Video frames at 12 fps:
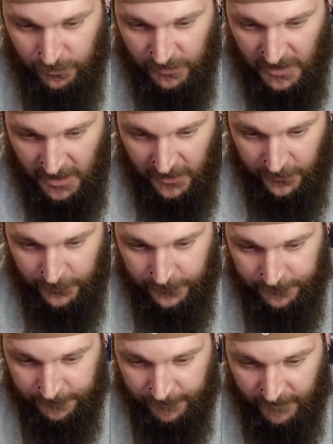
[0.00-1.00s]

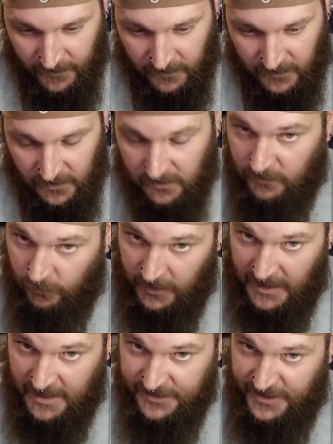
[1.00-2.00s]
know
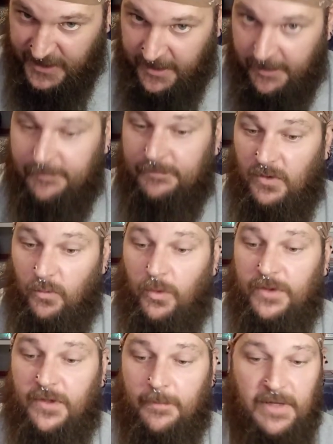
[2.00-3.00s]
when I see them
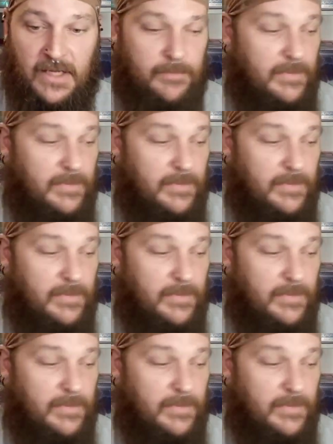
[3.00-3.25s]
what the big